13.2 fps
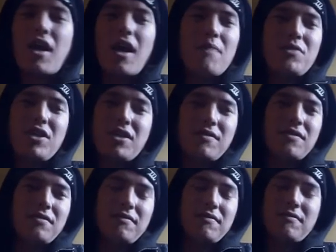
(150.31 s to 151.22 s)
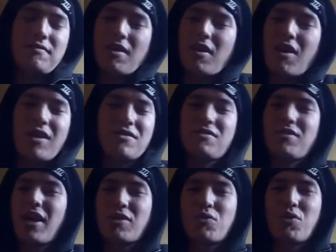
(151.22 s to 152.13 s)
I mean, dude,
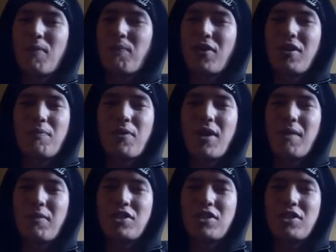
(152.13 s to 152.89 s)
I grew up on hip-hop.